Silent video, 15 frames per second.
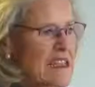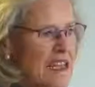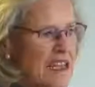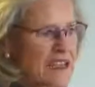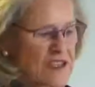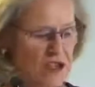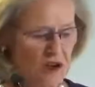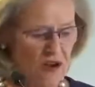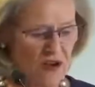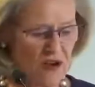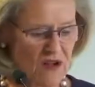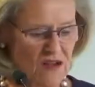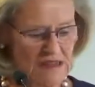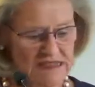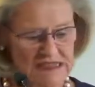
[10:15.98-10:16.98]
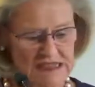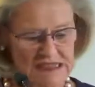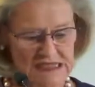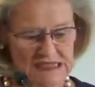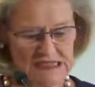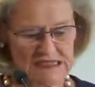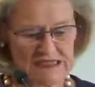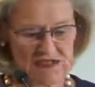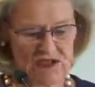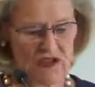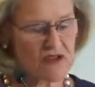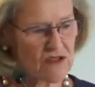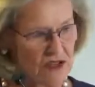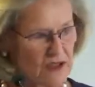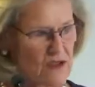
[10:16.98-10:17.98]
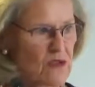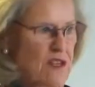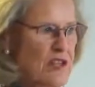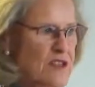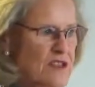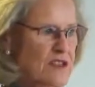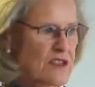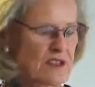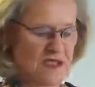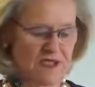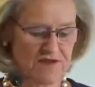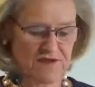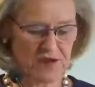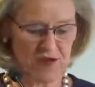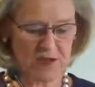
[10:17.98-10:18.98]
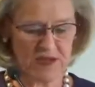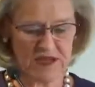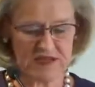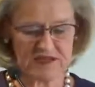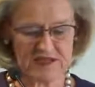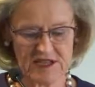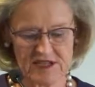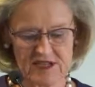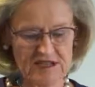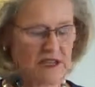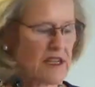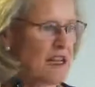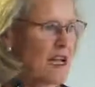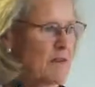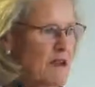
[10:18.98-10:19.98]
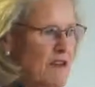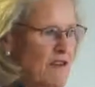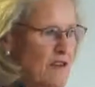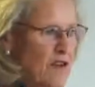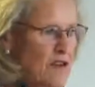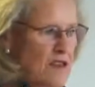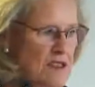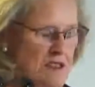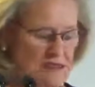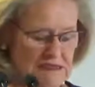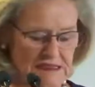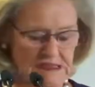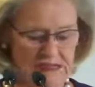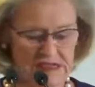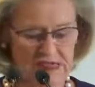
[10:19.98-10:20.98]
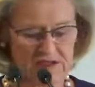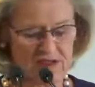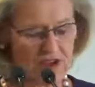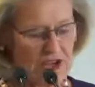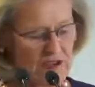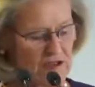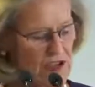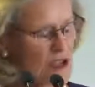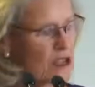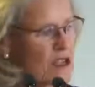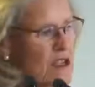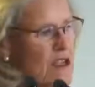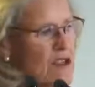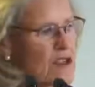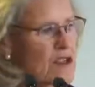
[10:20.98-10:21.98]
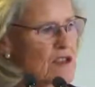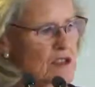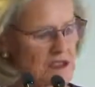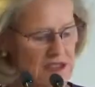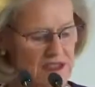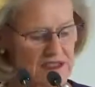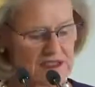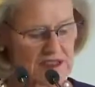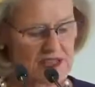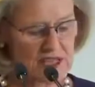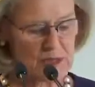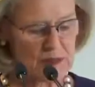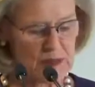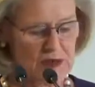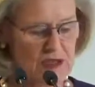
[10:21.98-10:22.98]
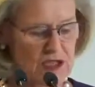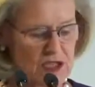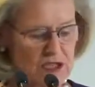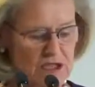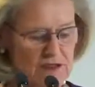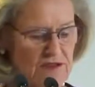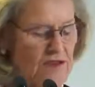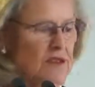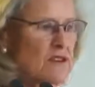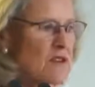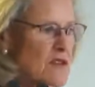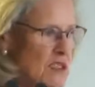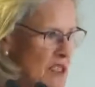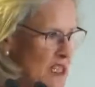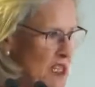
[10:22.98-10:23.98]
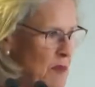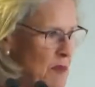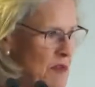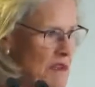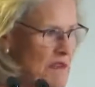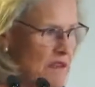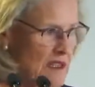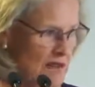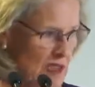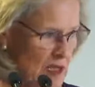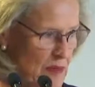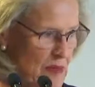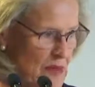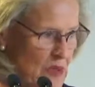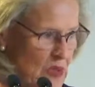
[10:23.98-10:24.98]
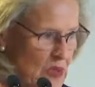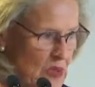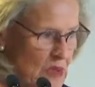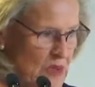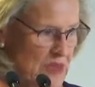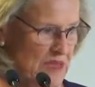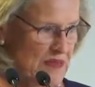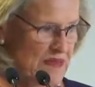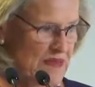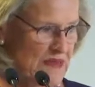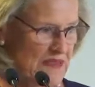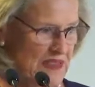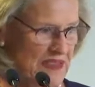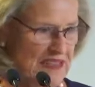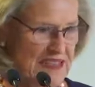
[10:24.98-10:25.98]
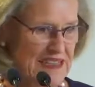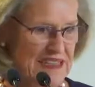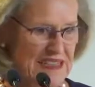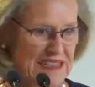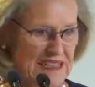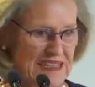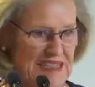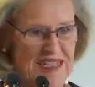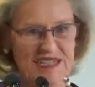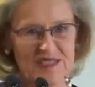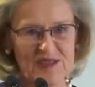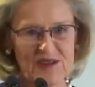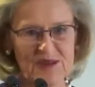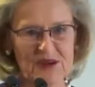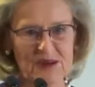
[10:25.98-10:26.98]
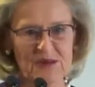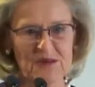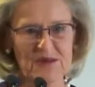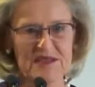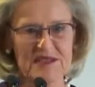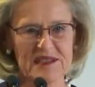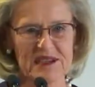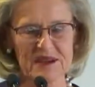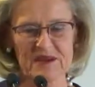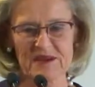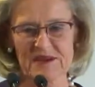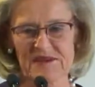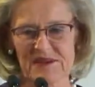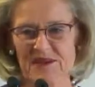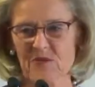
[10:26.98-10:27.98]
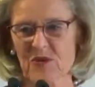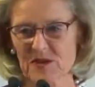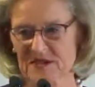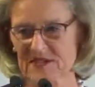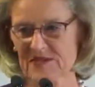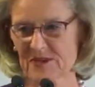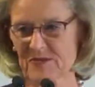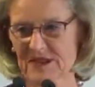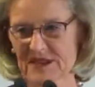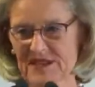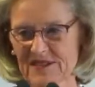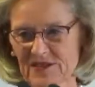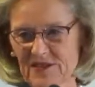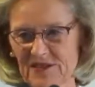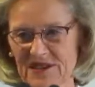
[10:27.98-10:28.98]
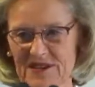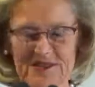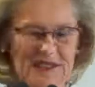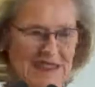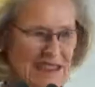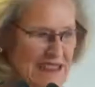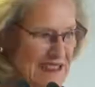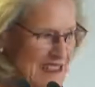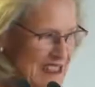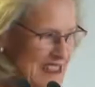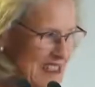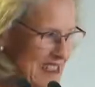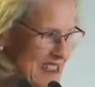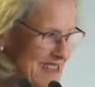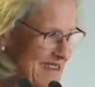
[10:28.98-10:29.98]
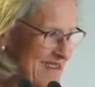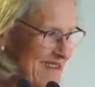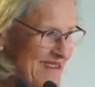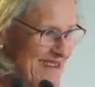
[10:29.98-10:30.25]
Thank you all, and congratulations for being such a dynamic force in driving change and in helping achieve the Sustainable Development Goals. This concludes our award ceremony 2019.